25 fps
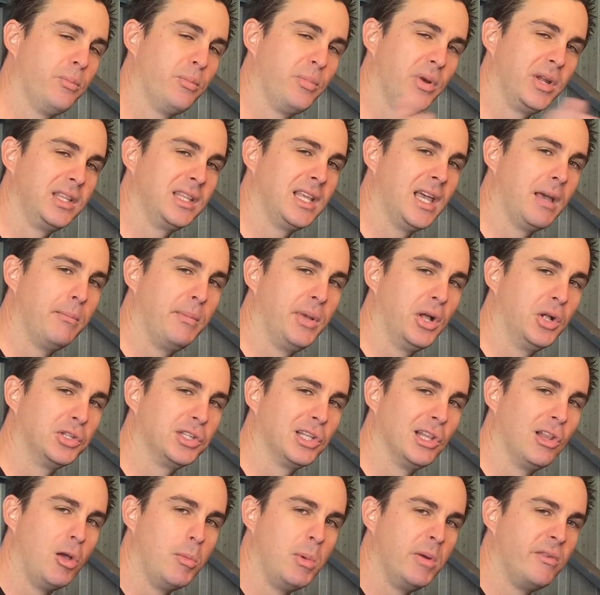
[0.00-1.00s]
bring that belt
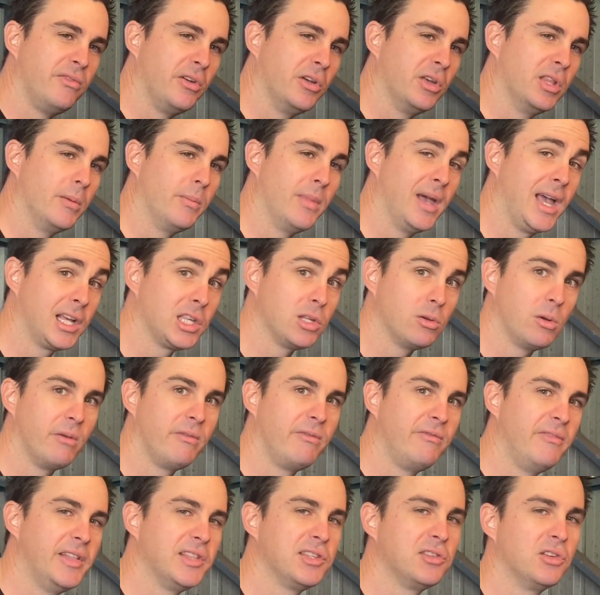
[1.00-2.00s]
alignment further back so it
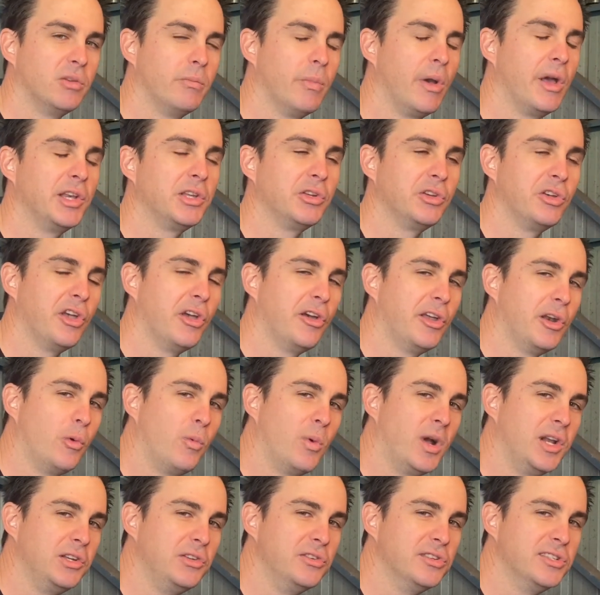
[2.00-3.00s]
fits on my Toyota
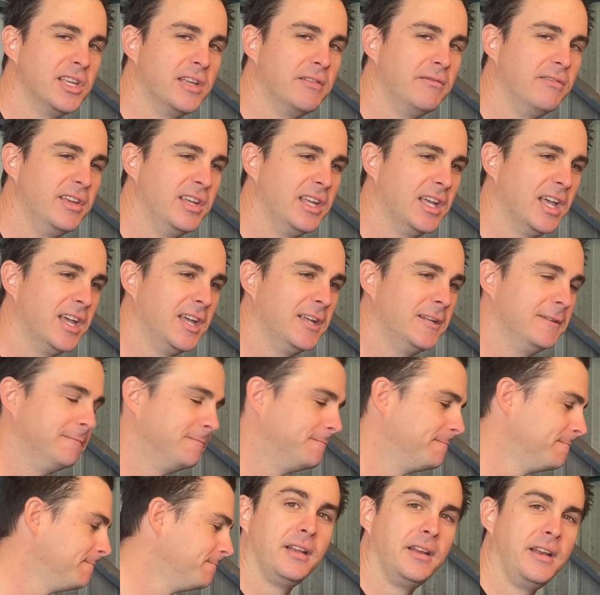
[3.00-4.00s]
1UZ V8.
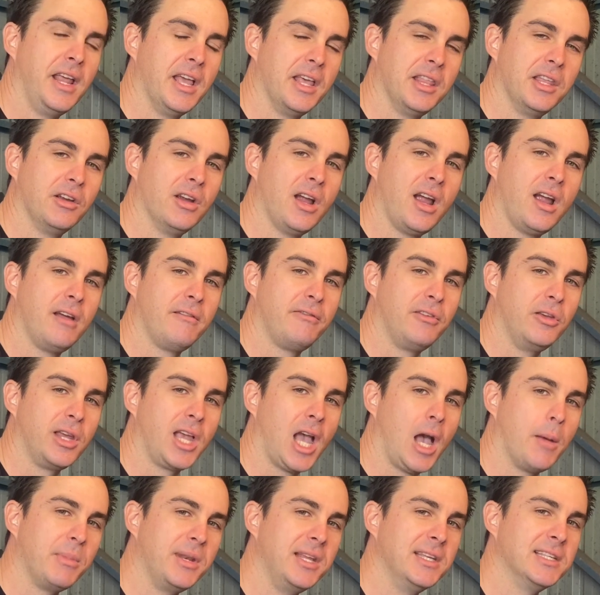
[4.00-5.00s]
Now, there are a few
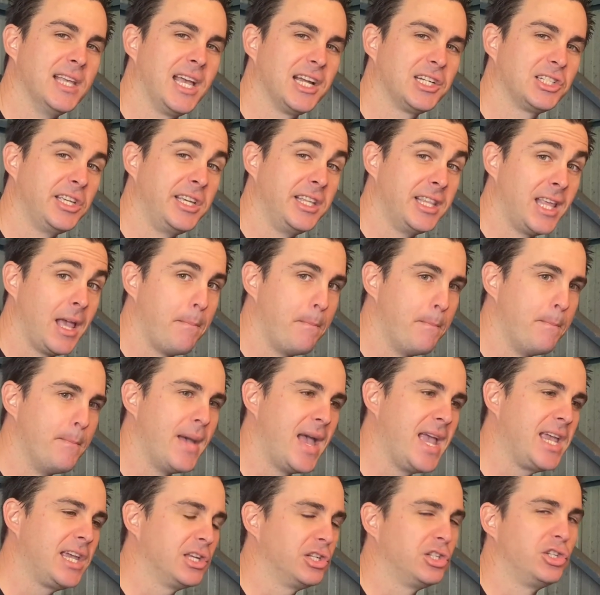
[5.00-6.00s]
companies actually that
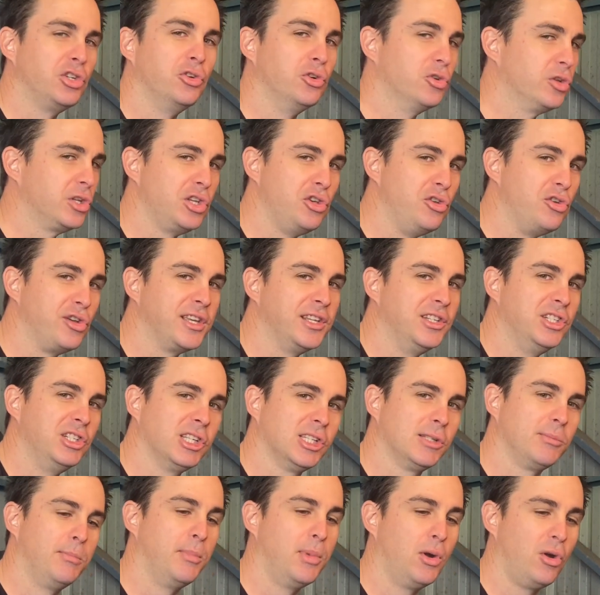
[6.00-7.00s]
make a tool you can
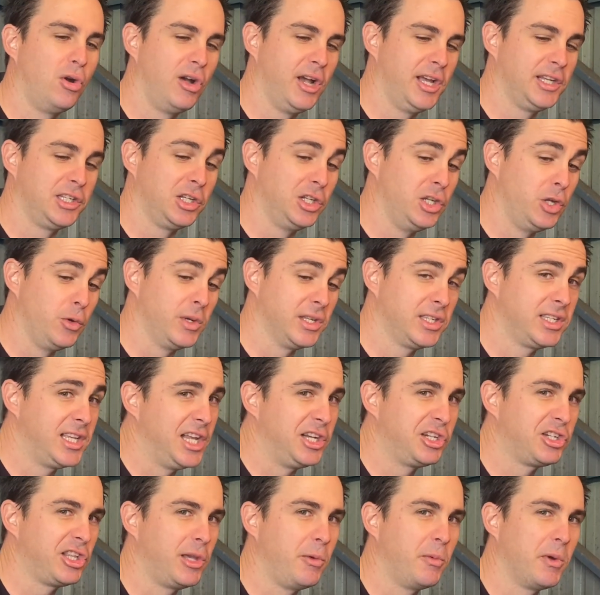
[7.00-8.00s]
just buy to do
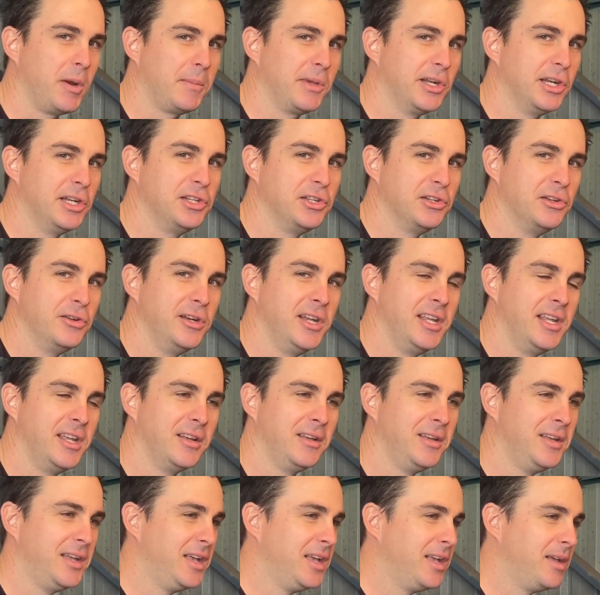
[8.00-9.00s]
essentially what I'm going to do
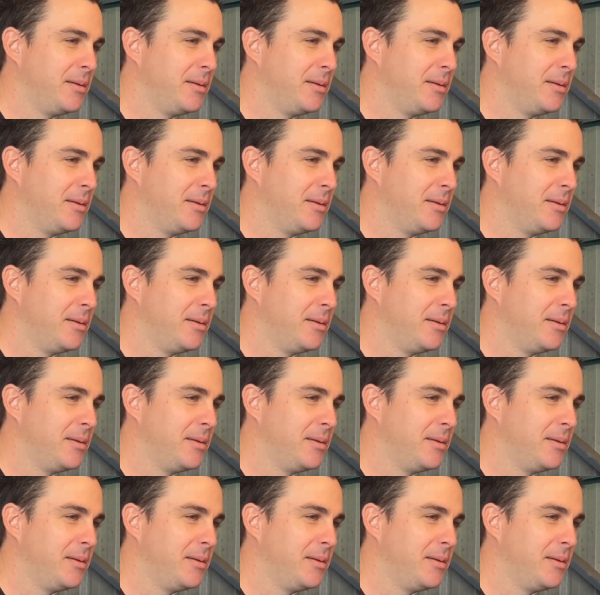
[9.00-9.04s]
now,